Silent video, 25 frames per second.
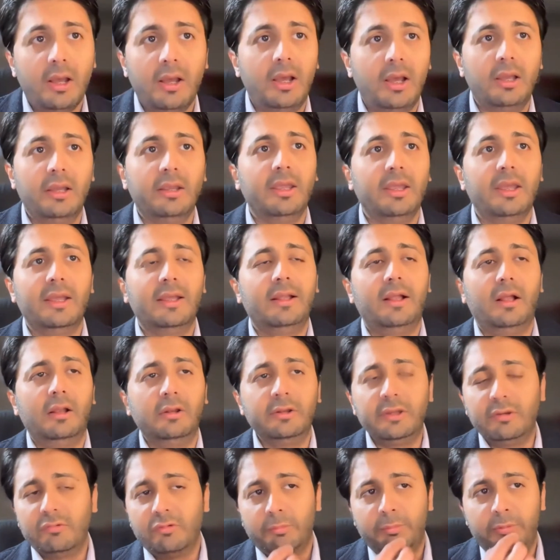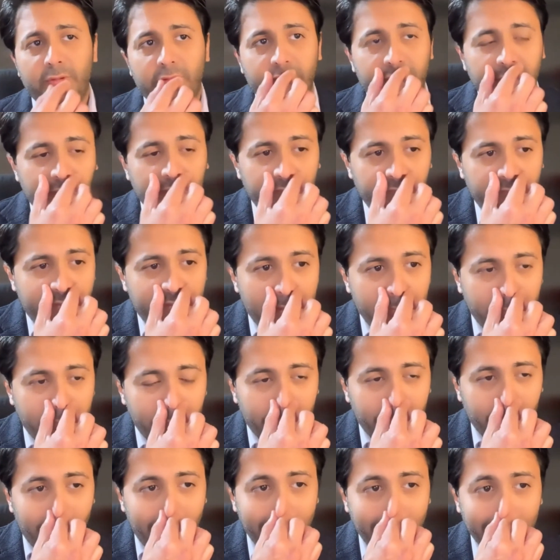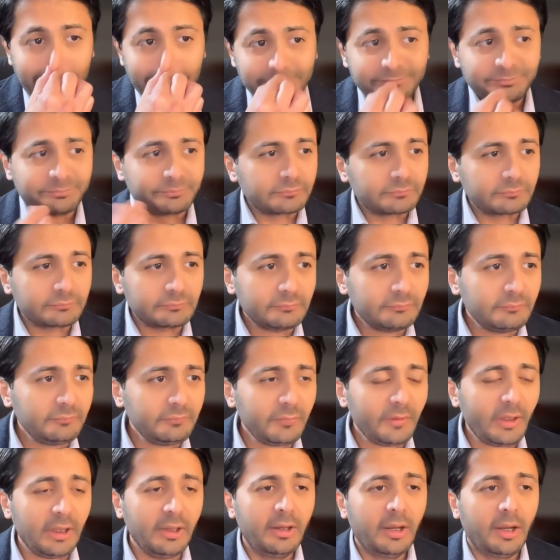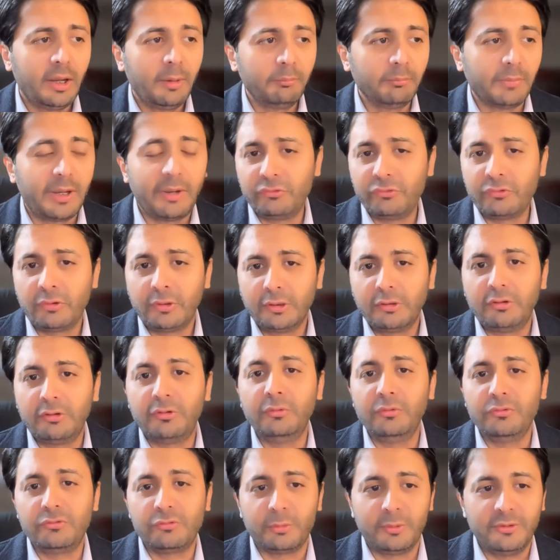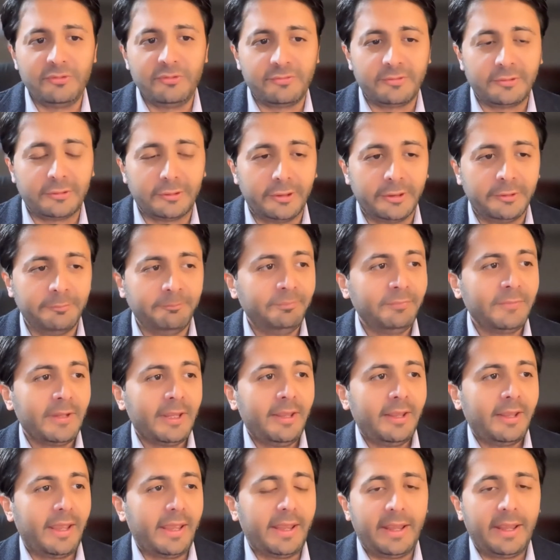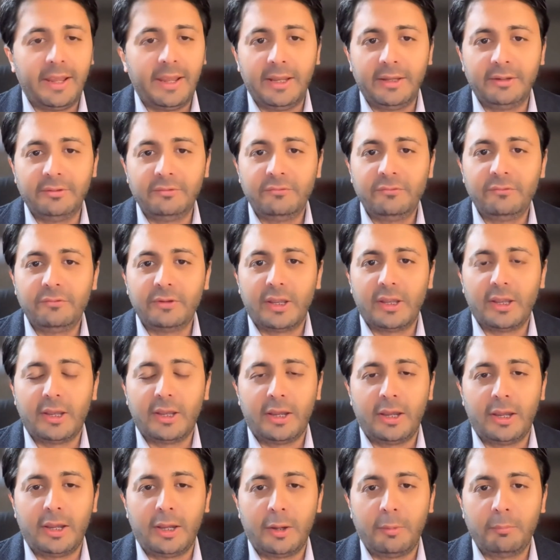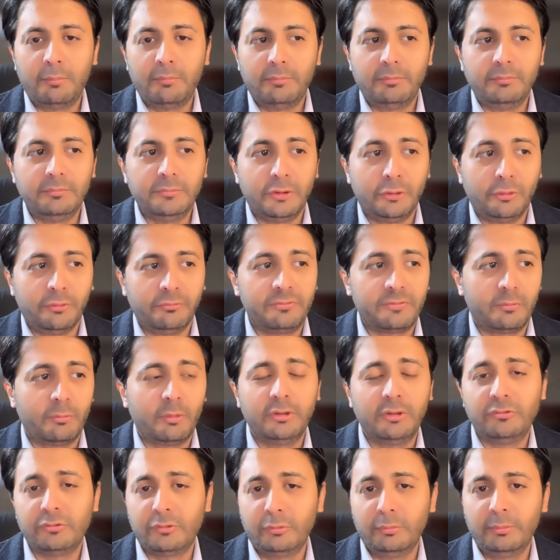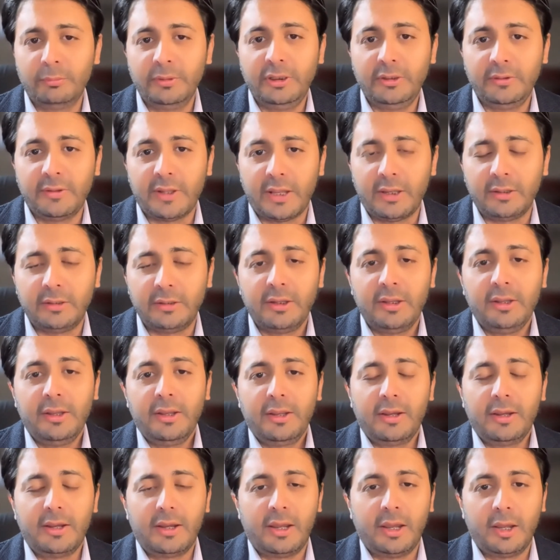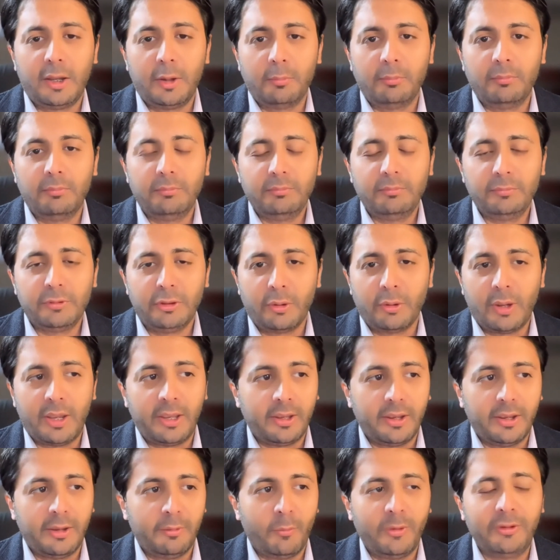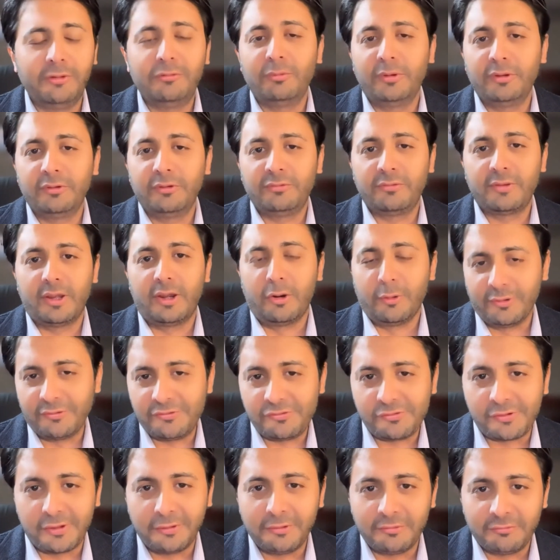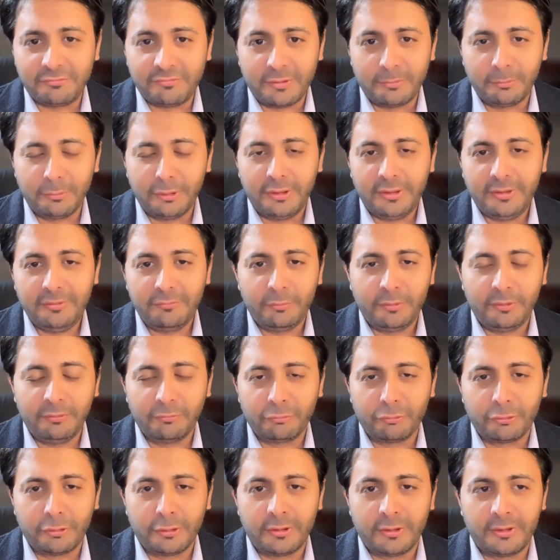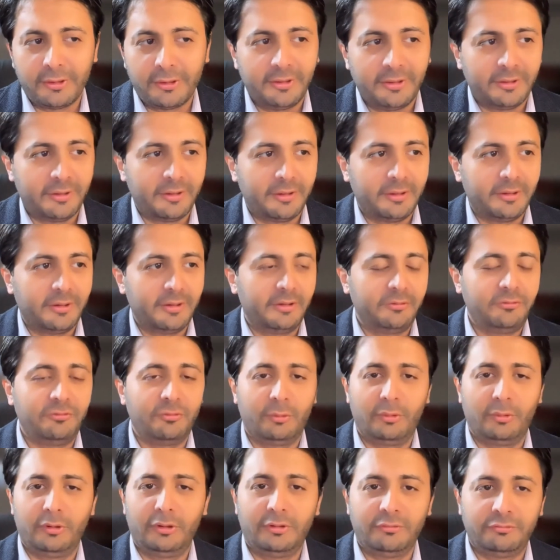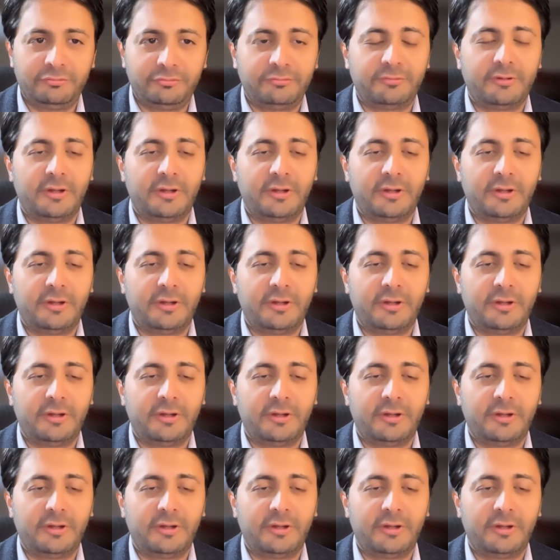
I'll give a perfect example, right? I was on a cruise recently, and if someone told me that, I went with our extended family. We were a total of